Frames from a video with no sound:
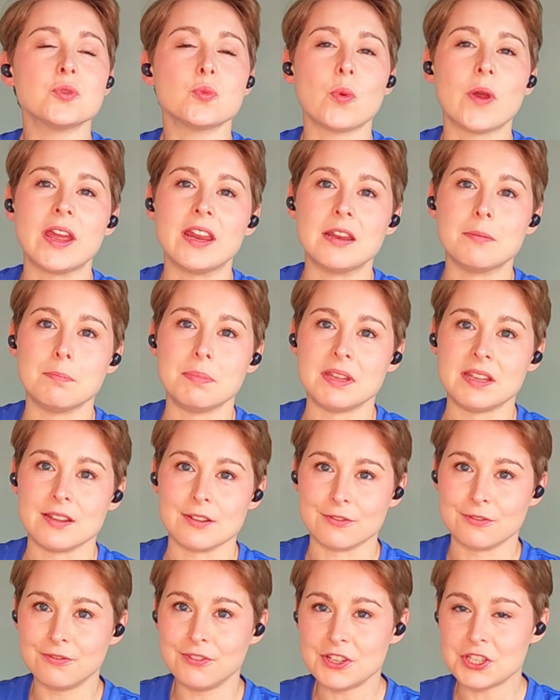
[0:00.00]
as a way to
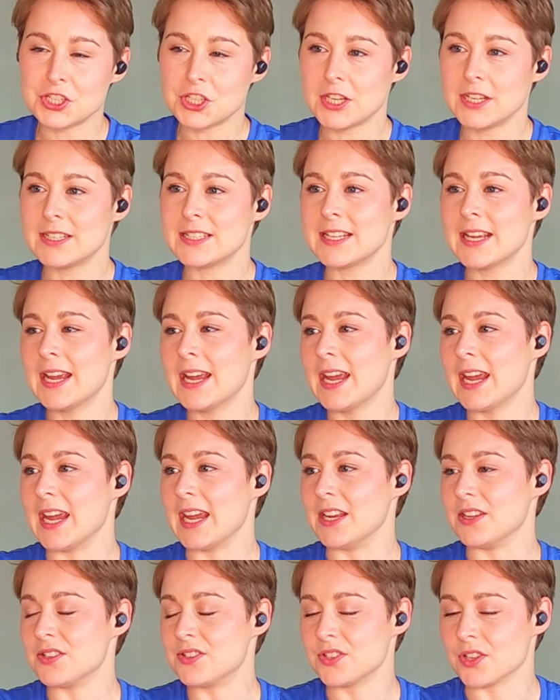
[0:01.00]
be efficient.
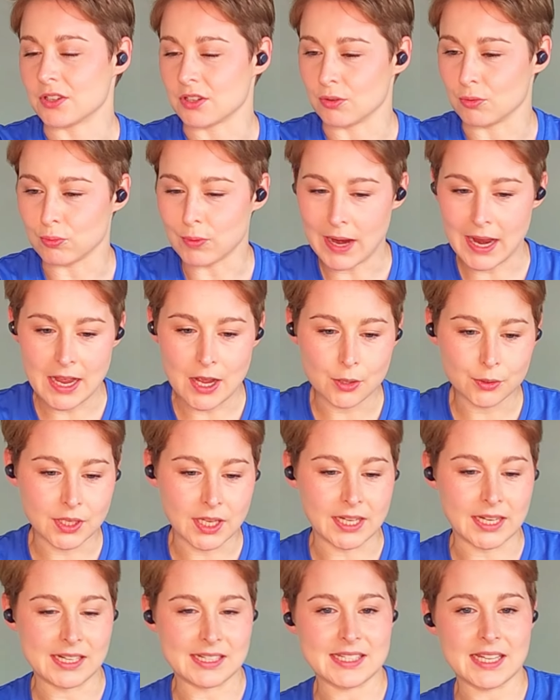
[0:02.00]
It stuck
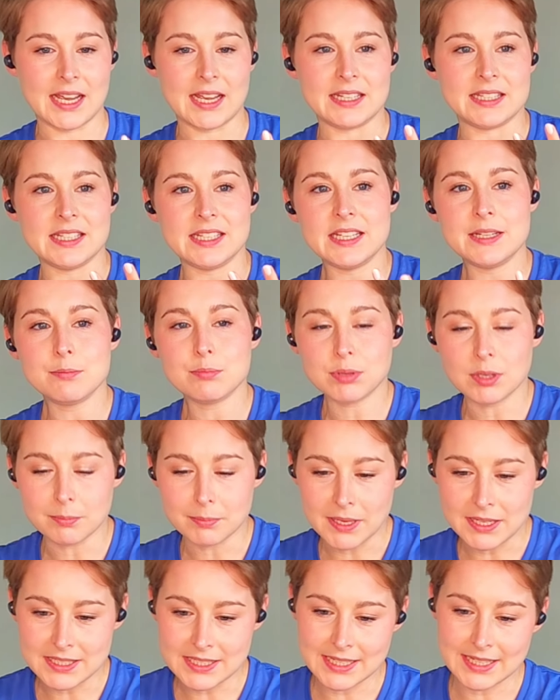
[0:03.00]
around, it decided to
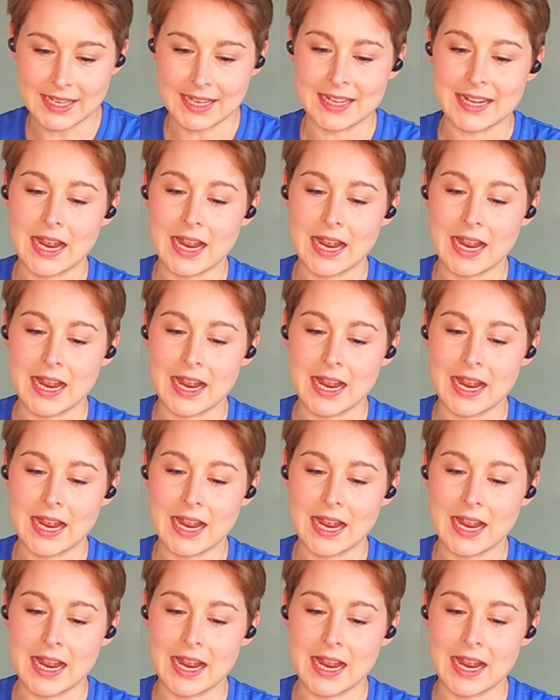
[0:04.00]
implement it.